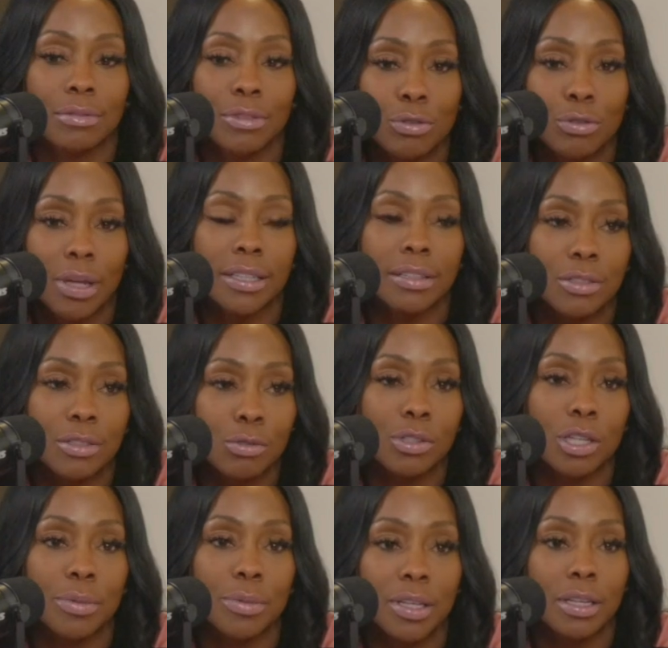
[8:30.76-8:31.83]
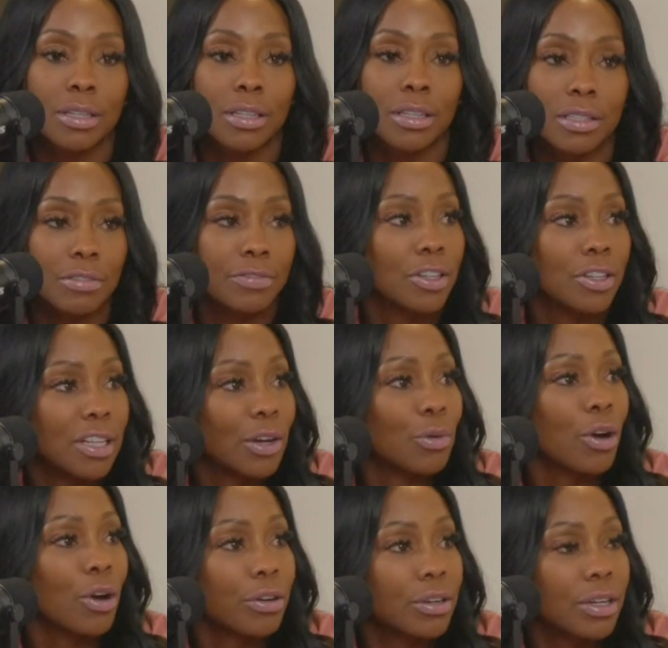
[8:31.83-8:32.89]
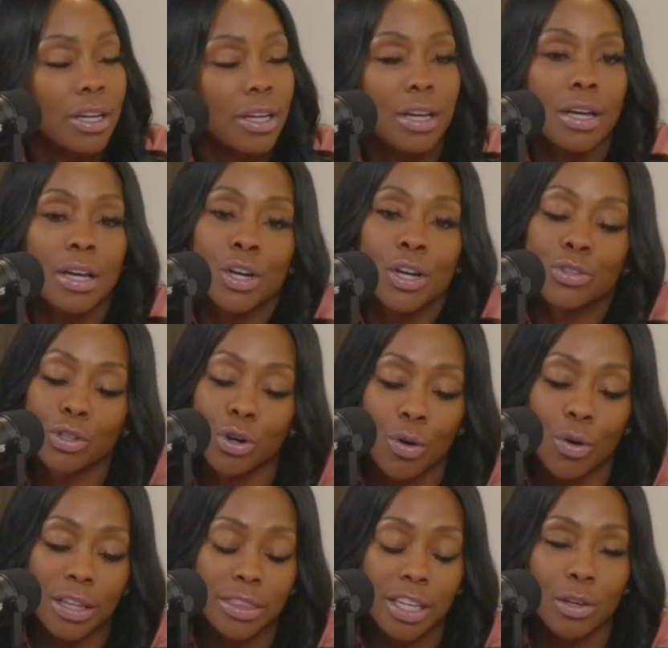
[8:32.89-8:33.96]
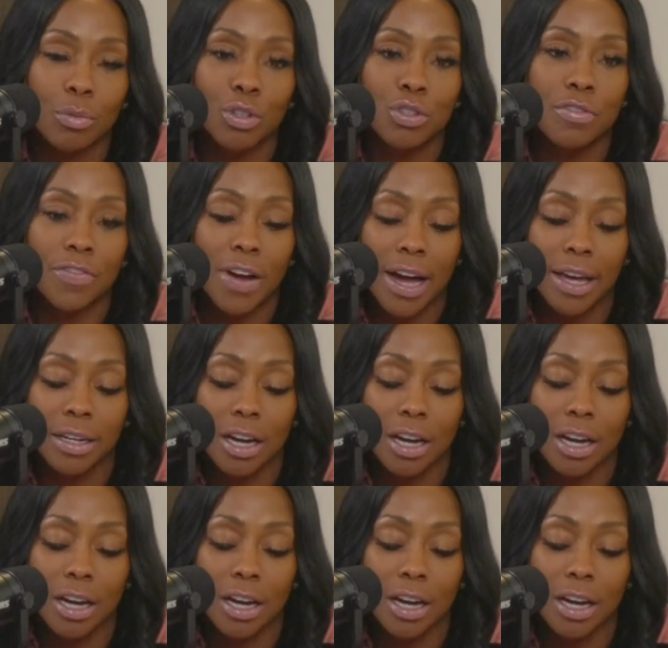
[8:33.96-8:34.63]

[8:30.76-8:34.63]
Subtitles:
when you like to do something, it doesn't feel like work. So I think when you find a